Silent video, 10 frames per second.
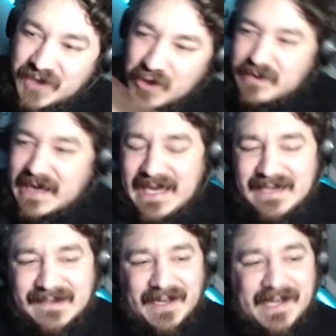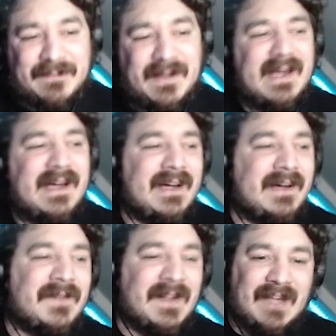UK time,
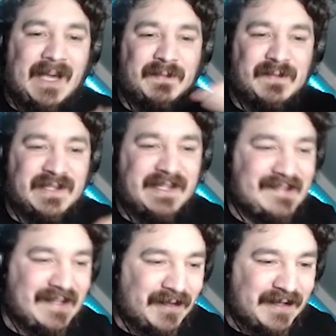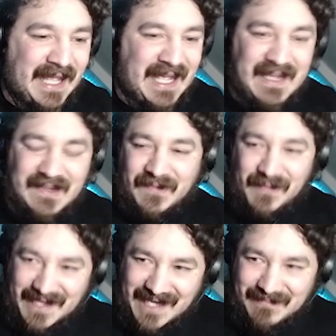uh, for the times which are listed on there. So if you
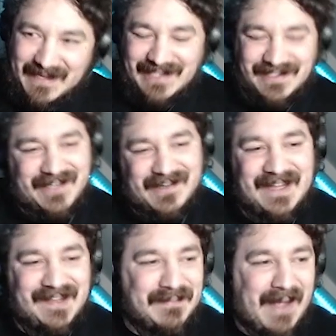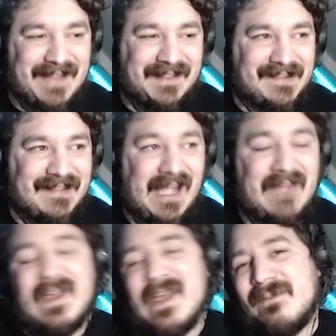want to come catch the crazy madness
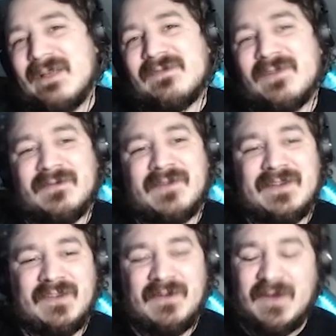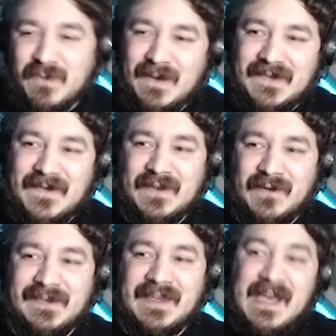live, please feel free to, as well as the fact that
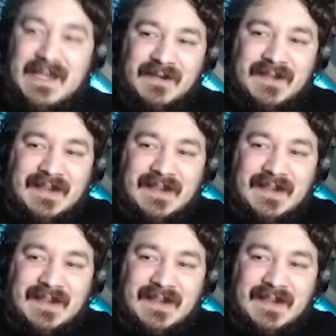obviously there's a